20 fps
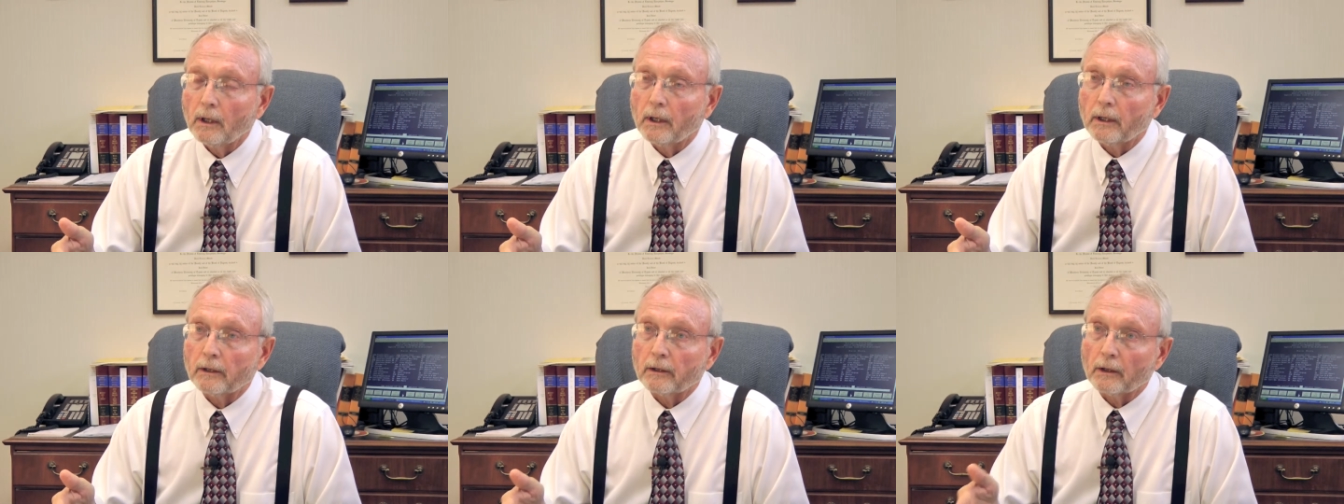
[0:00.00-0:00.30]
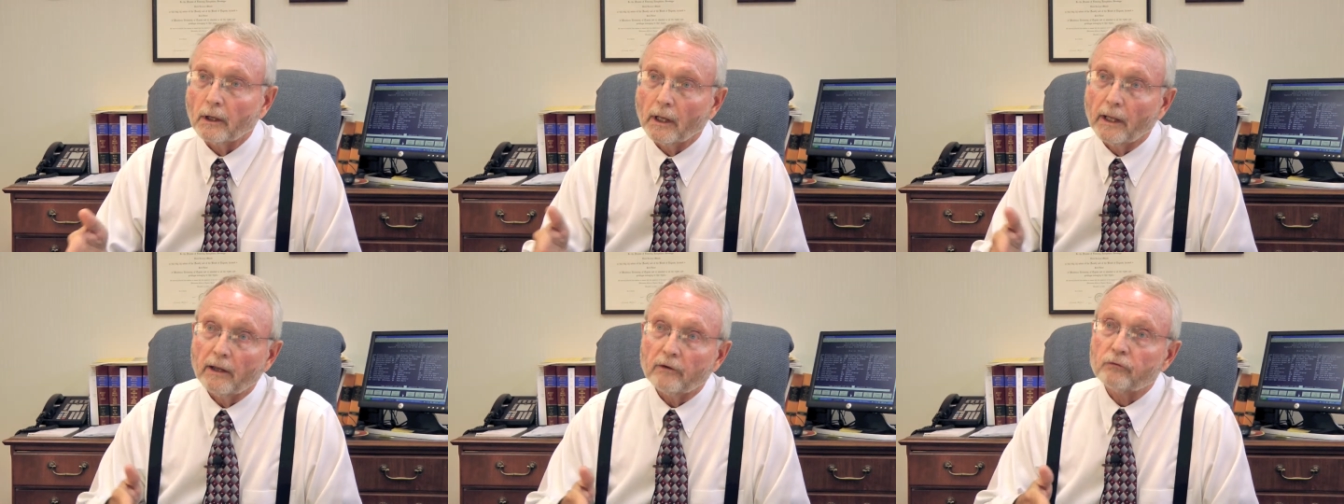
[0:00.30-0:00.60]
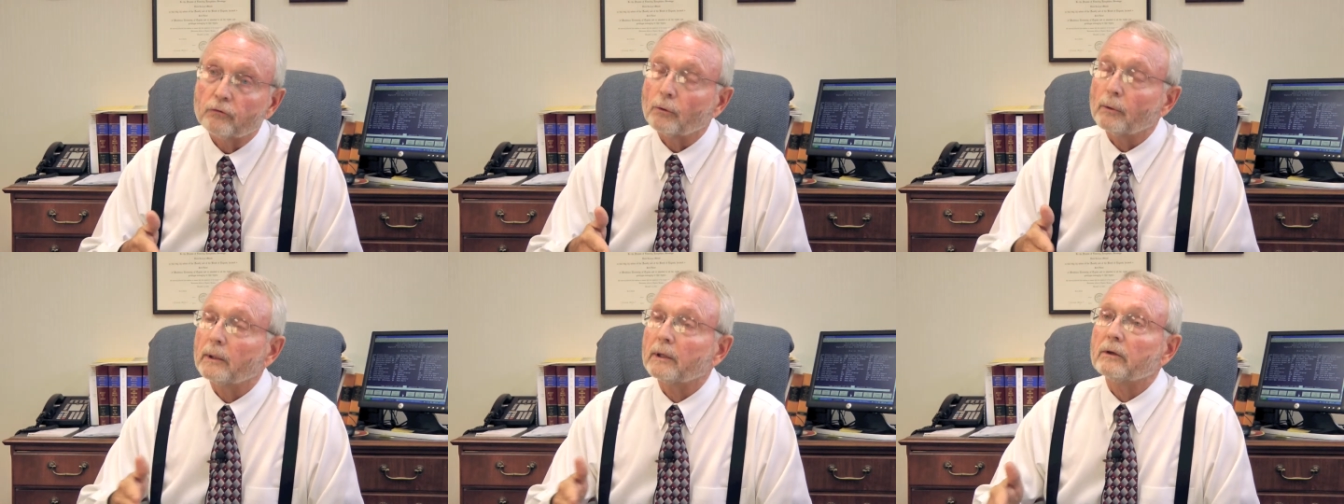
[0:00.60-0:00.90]
And
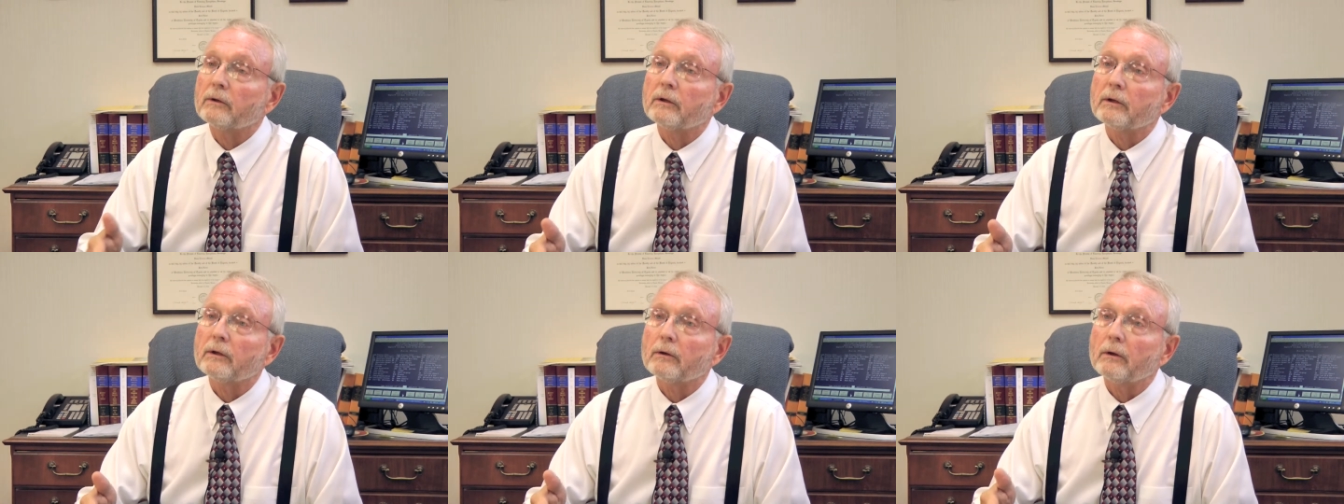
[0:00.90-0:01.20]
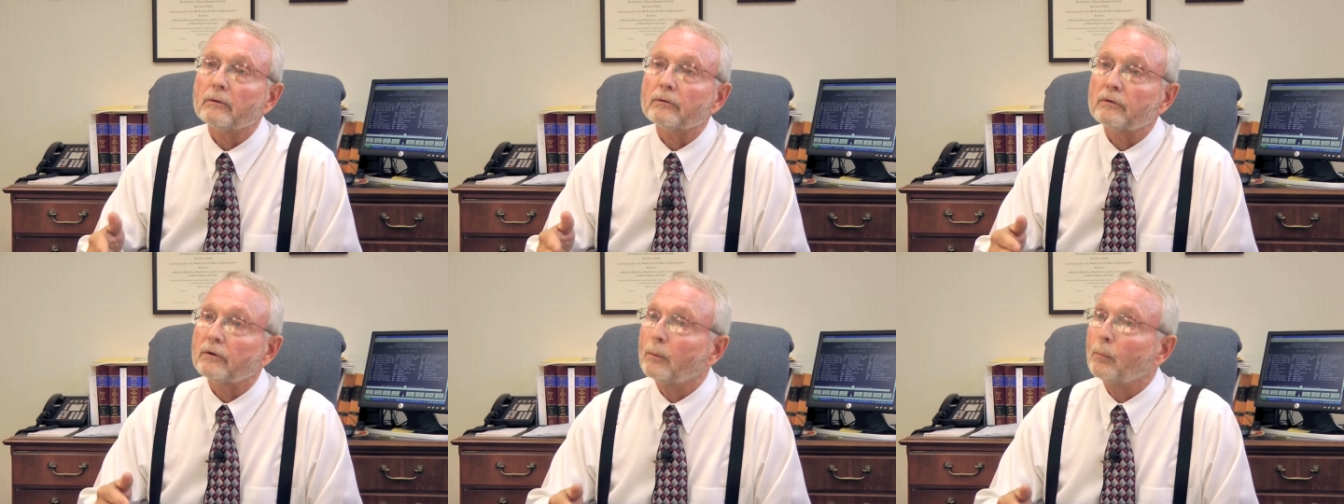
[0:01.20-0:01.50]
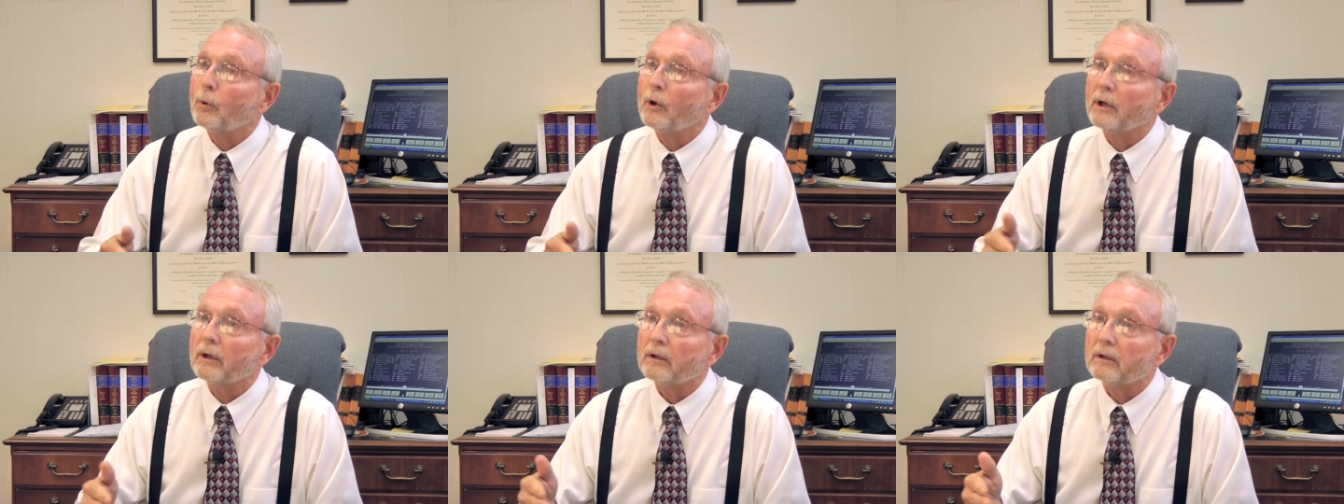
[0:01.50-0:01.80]
unless or until
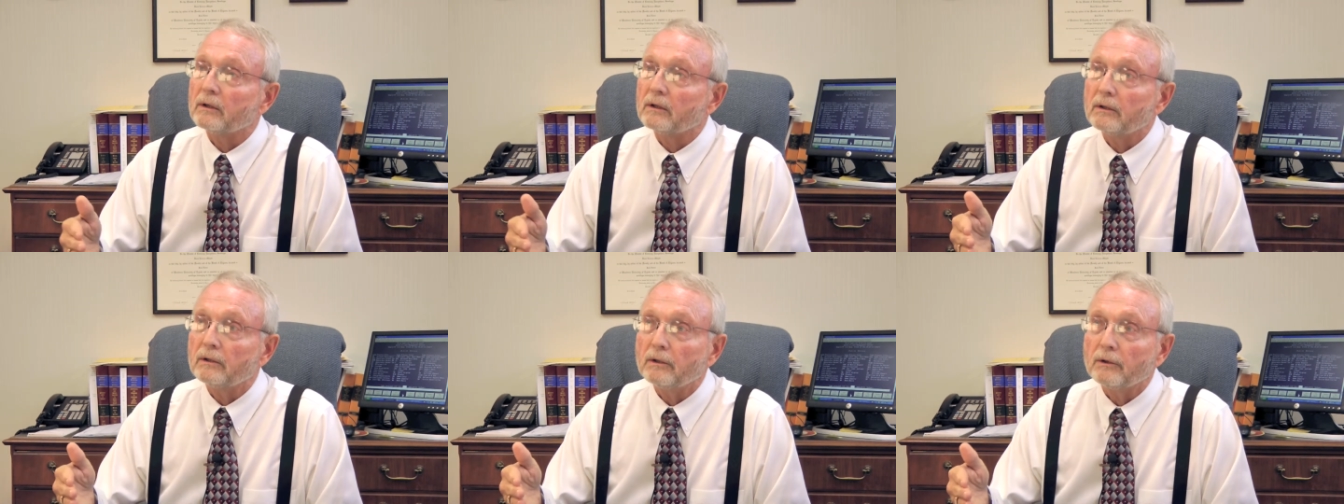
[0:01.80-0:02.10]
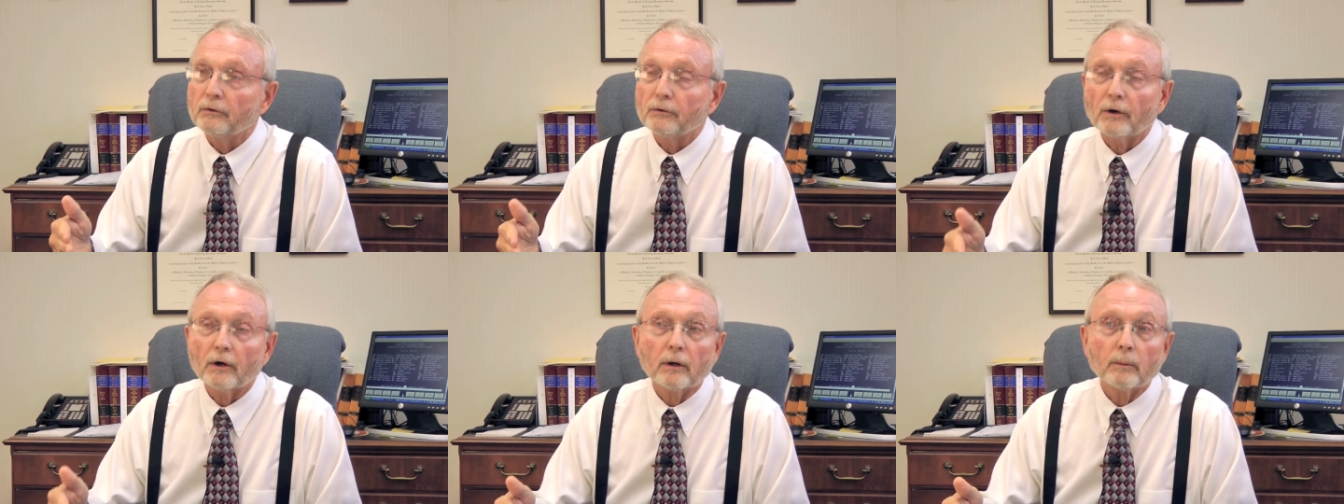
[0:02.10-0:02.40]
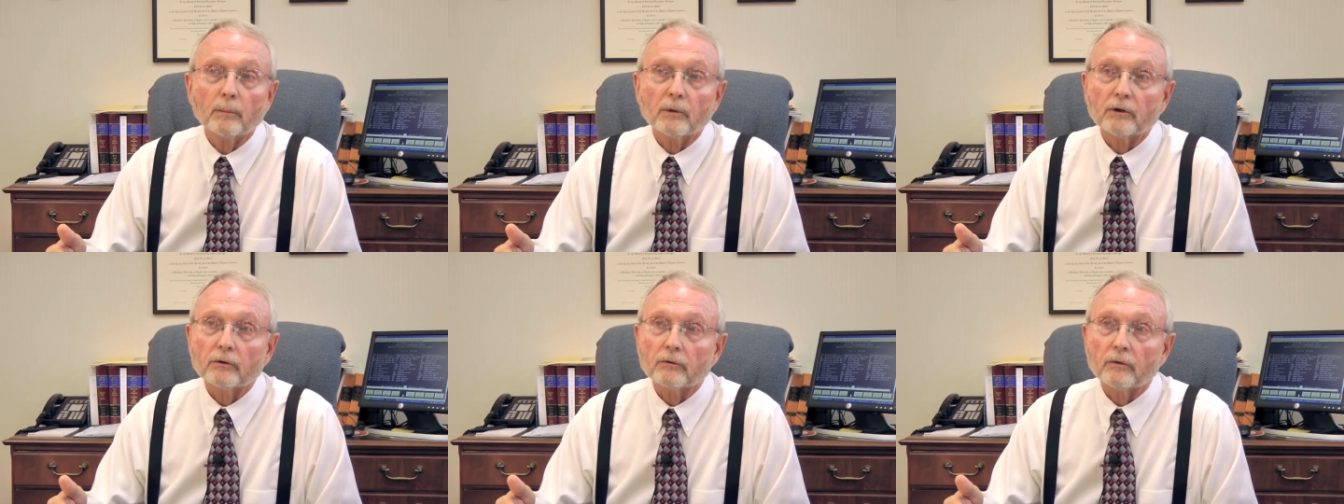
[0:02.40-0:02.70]
someone
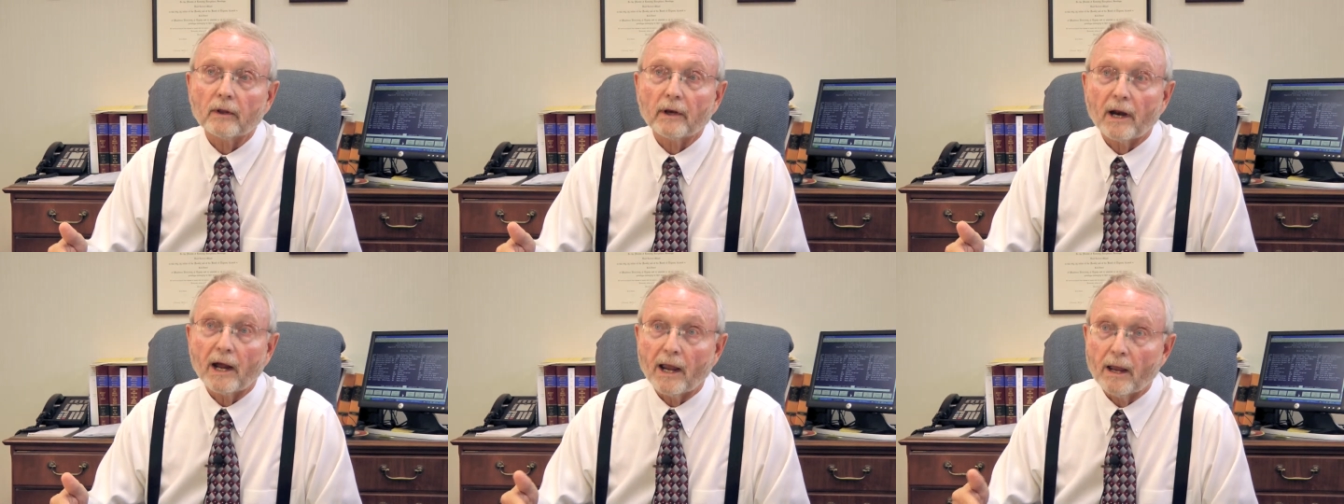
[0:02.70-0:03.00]
determines that